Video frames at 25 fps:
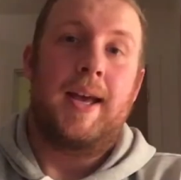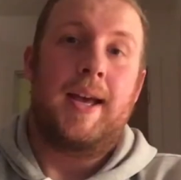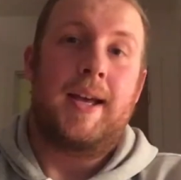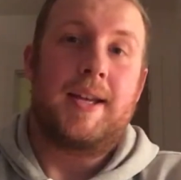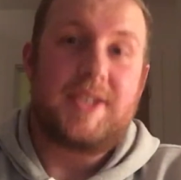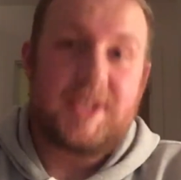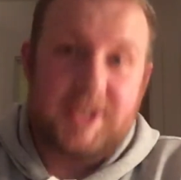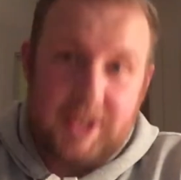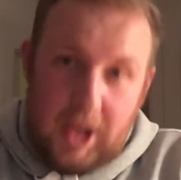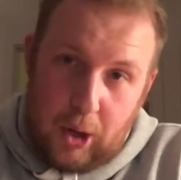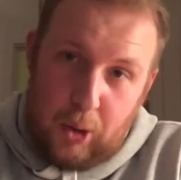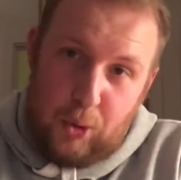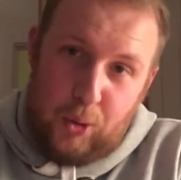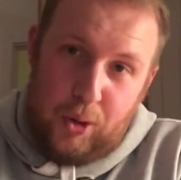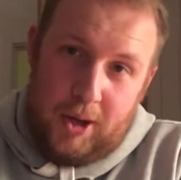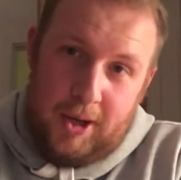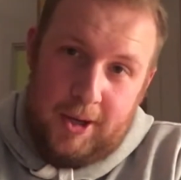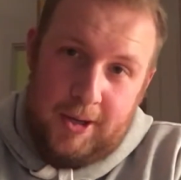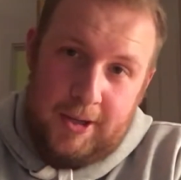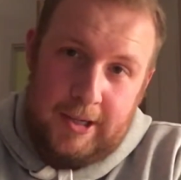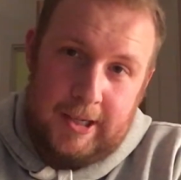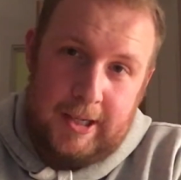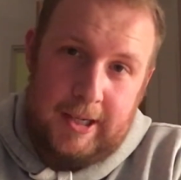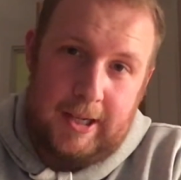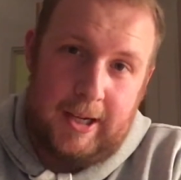So,
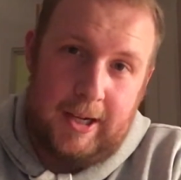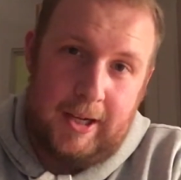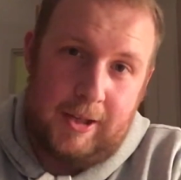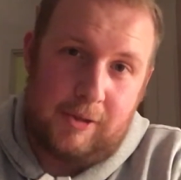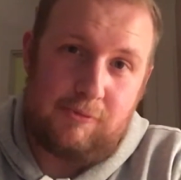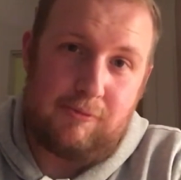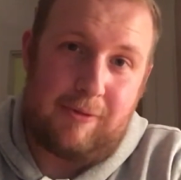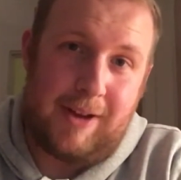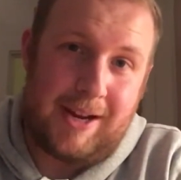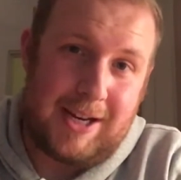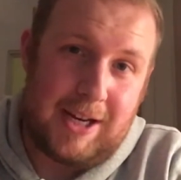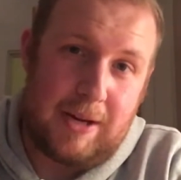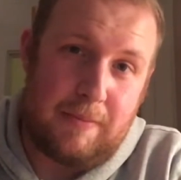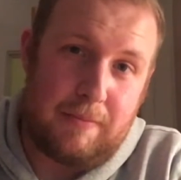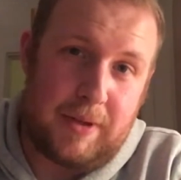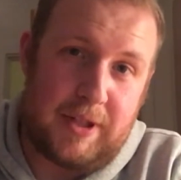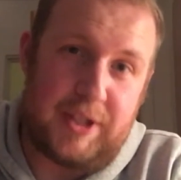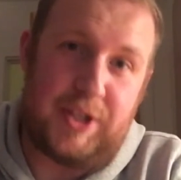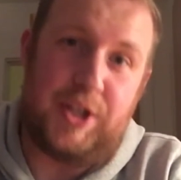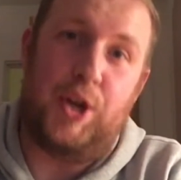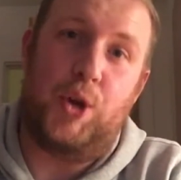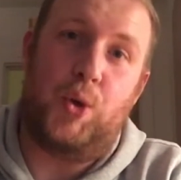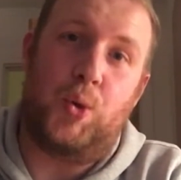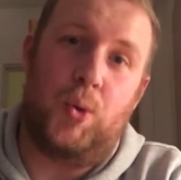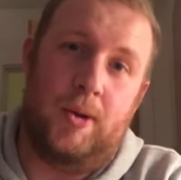rant number
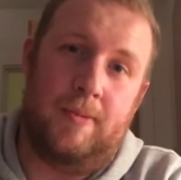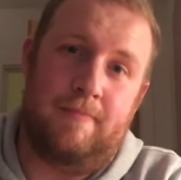2.